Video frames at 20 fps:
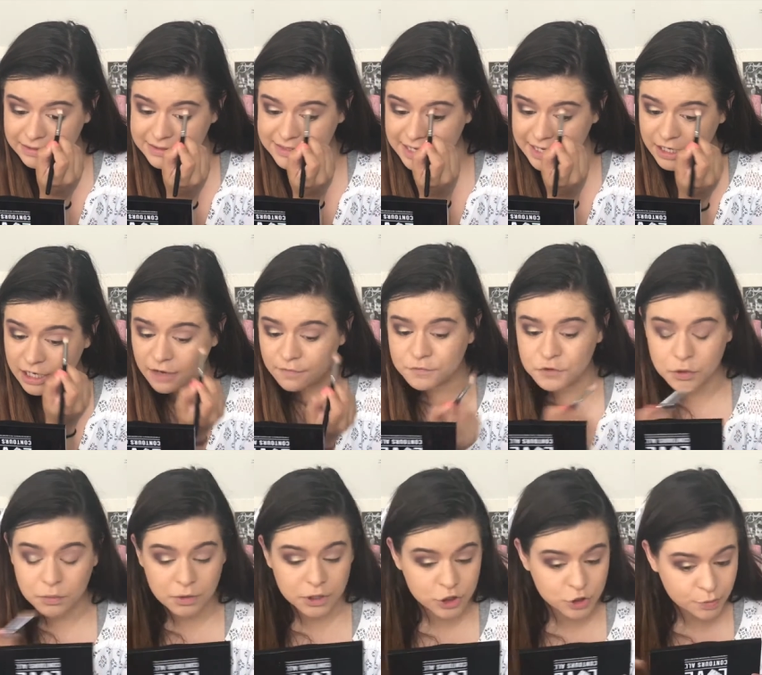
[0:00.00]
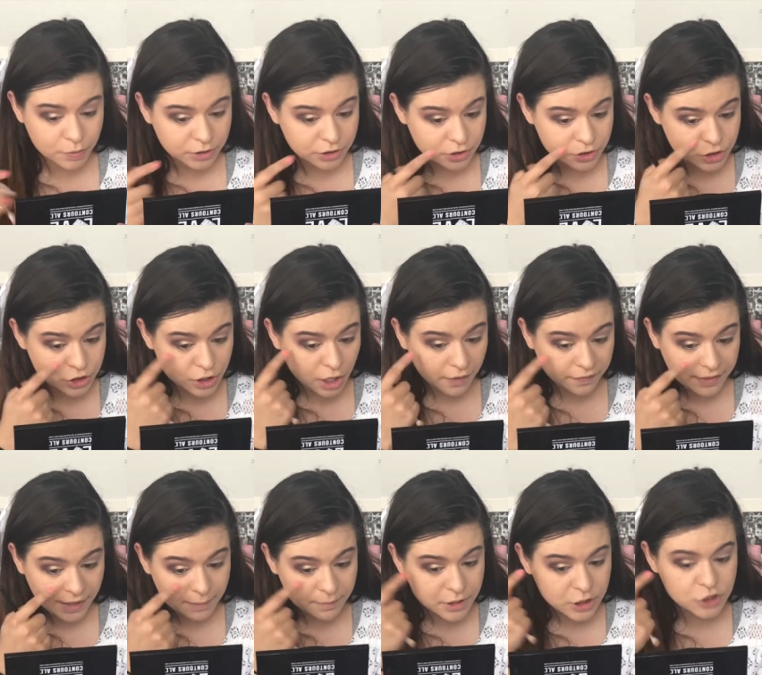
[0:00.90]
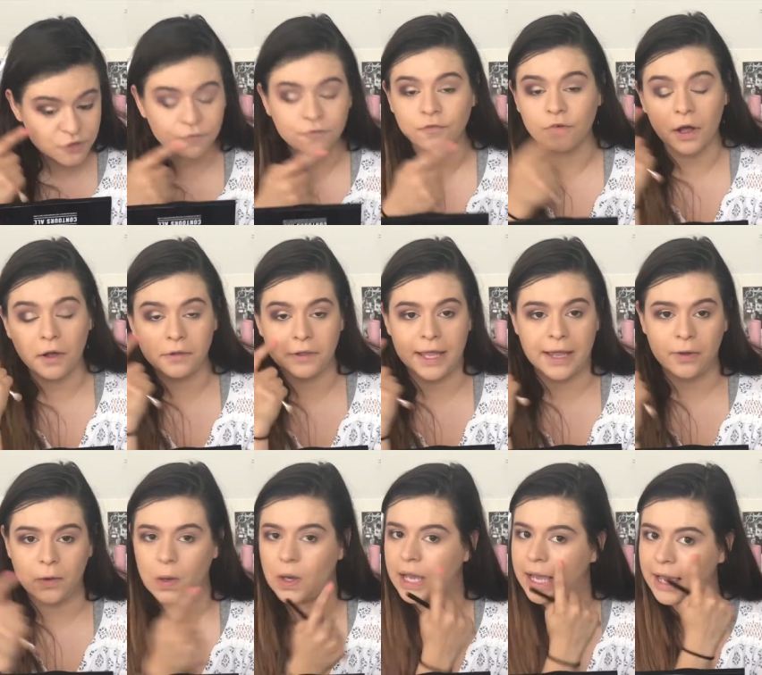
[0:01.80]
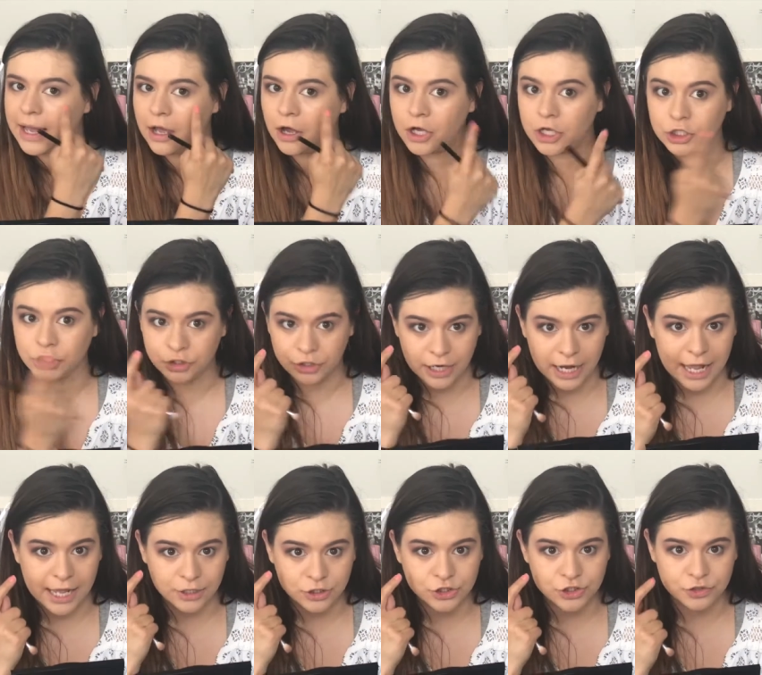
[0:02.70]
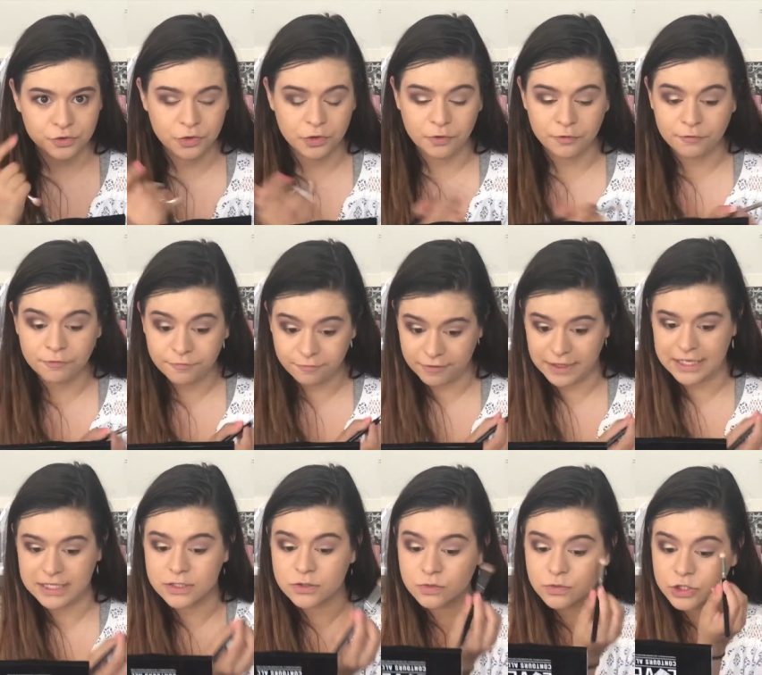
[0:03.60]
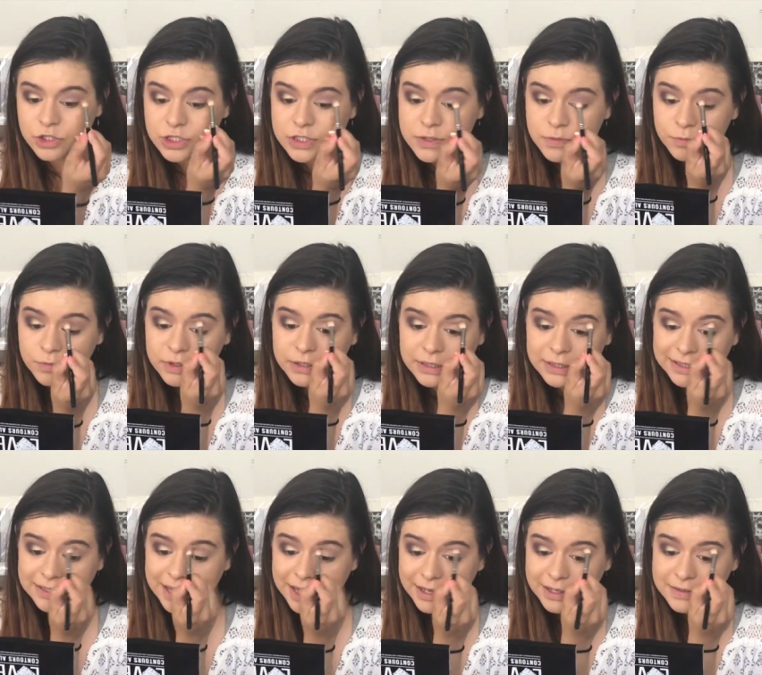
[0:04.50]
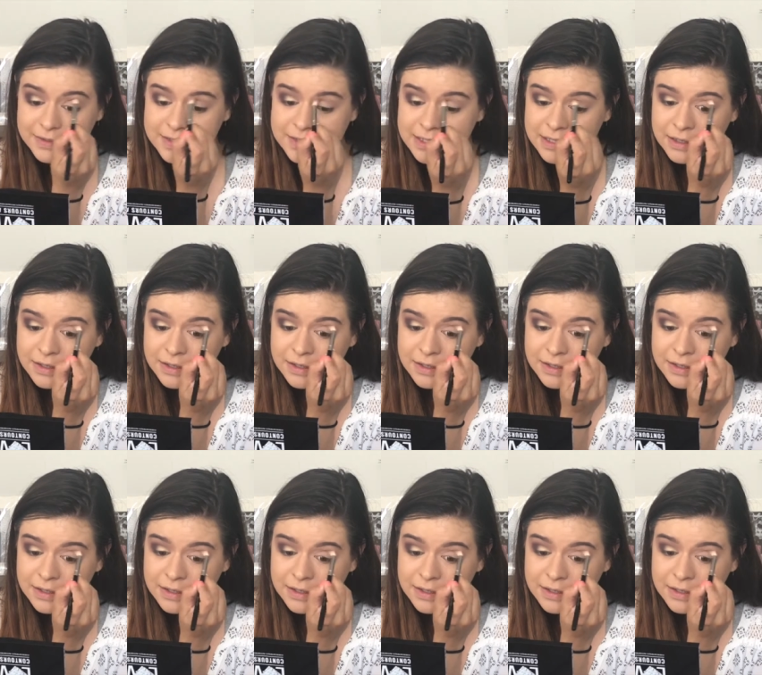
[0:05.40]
take off too much, but there's not that much fallout on your actual face, which is really nice.